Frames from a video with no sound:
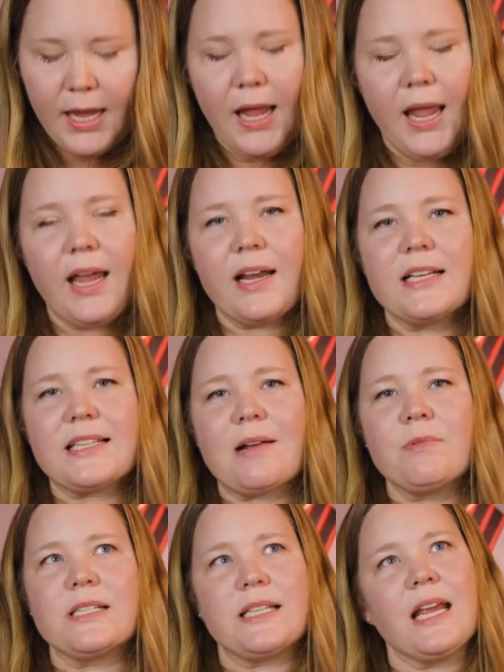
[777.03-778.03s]
And as I
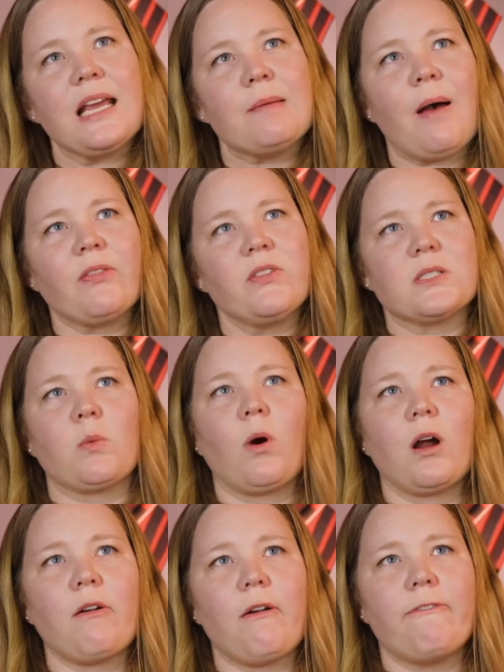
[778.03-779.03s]
was thinking about this
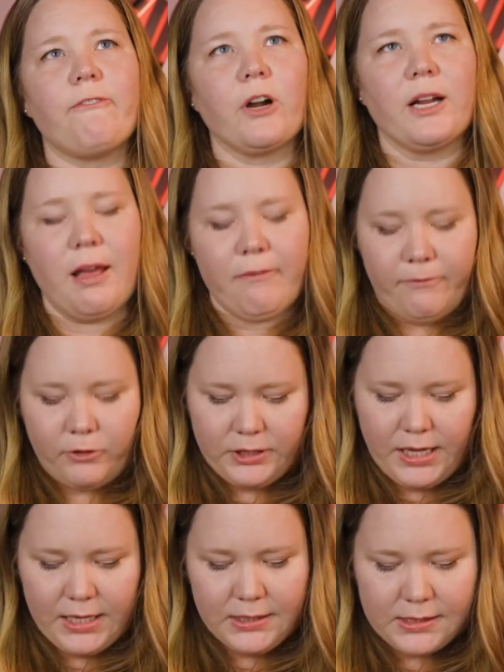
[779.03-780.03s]
word
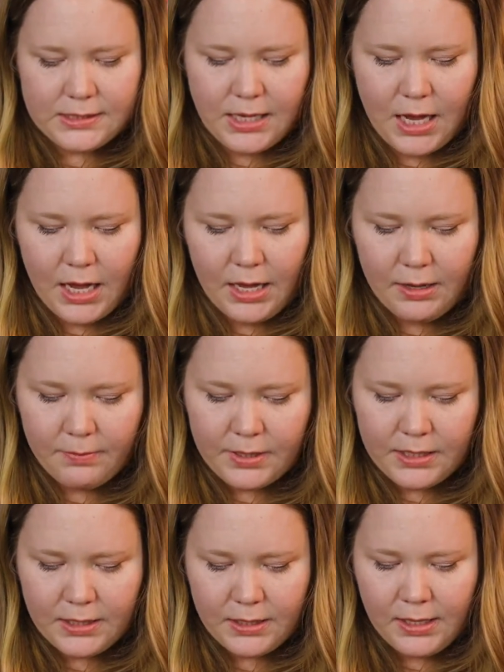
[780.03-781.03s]
forgetfulness
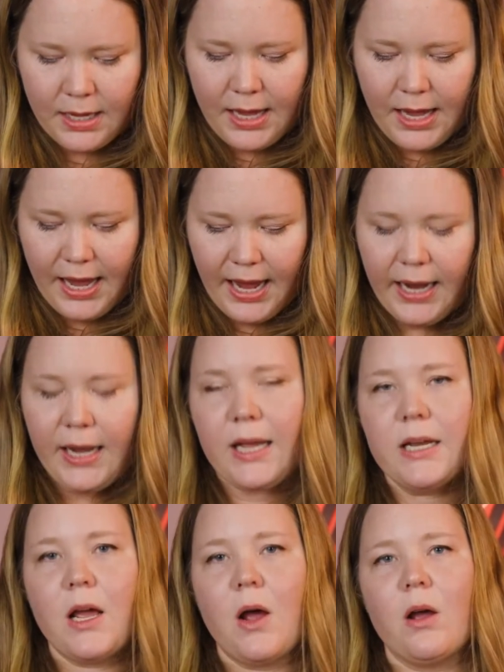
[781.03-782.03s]

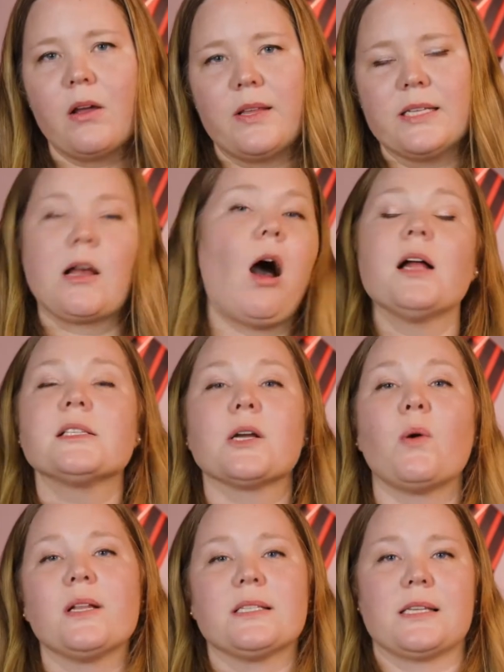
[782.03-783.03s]
and these
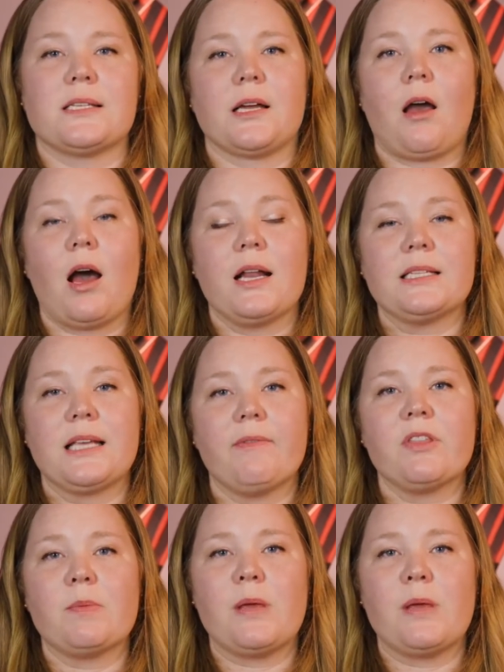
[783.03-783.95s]
consequences that God has given the